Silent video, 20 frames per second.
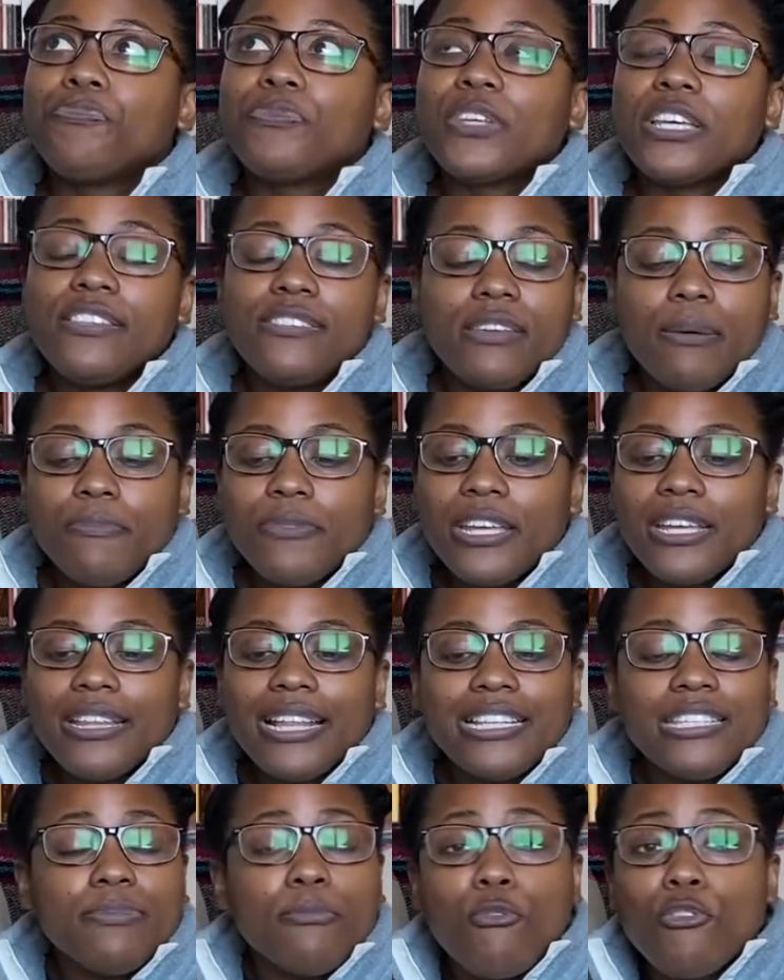something
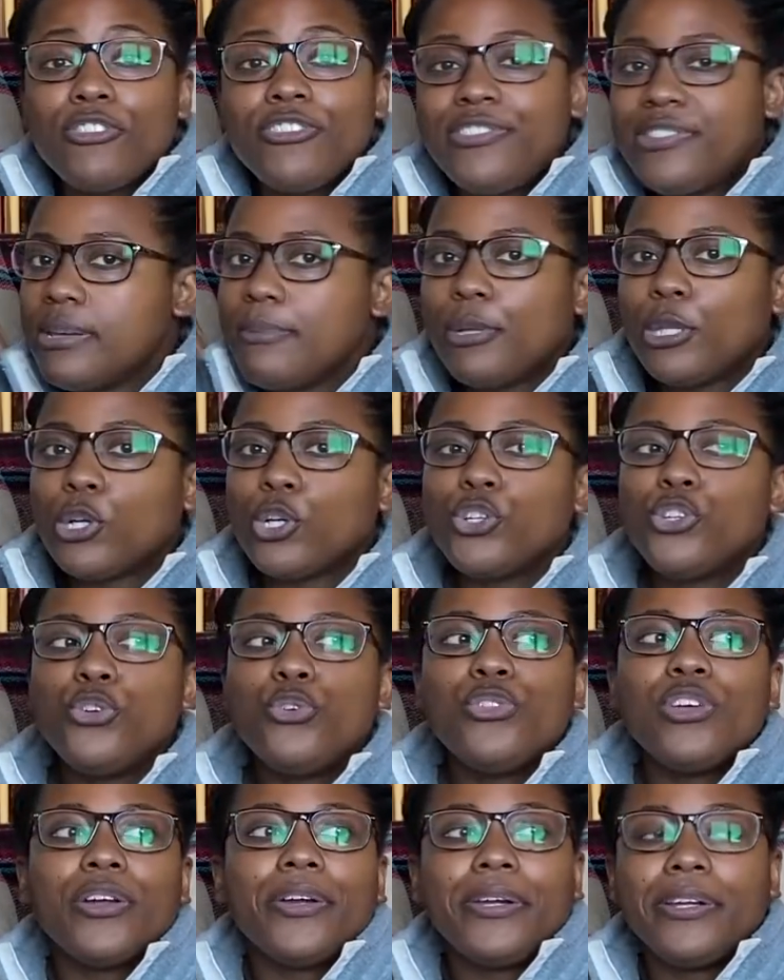that's more similar to
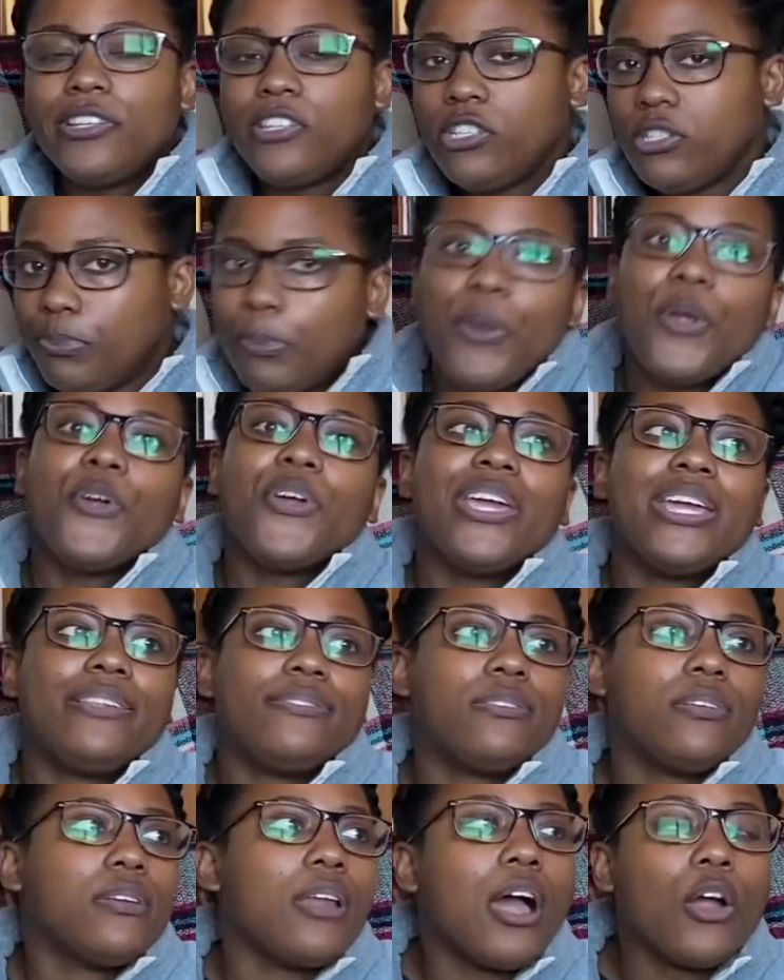their
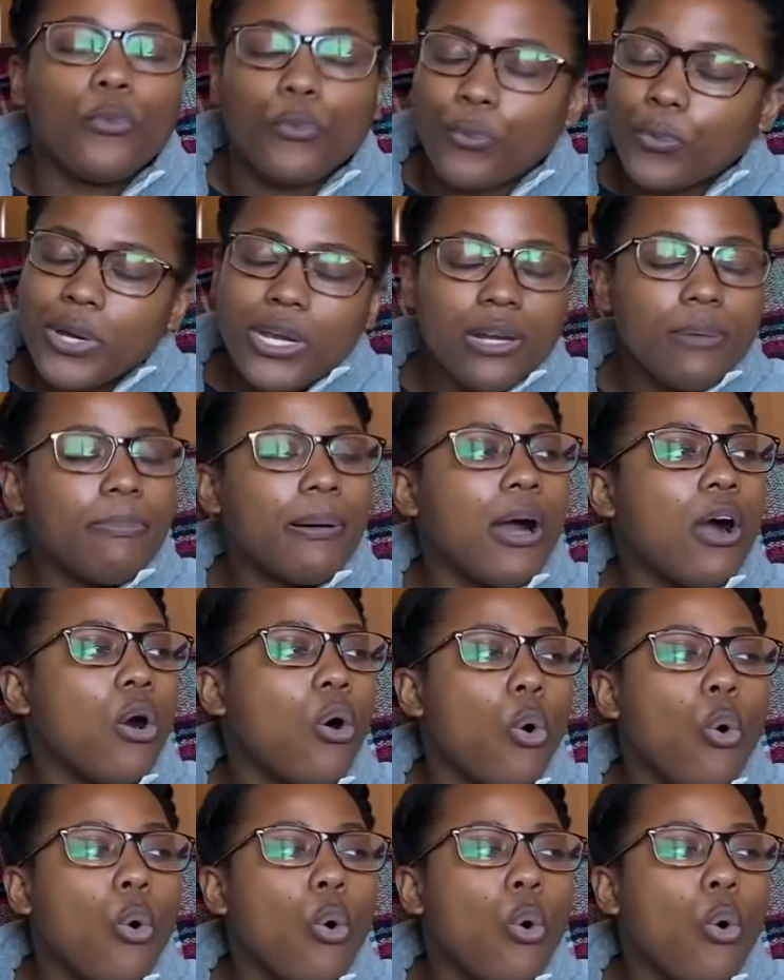experience and not read about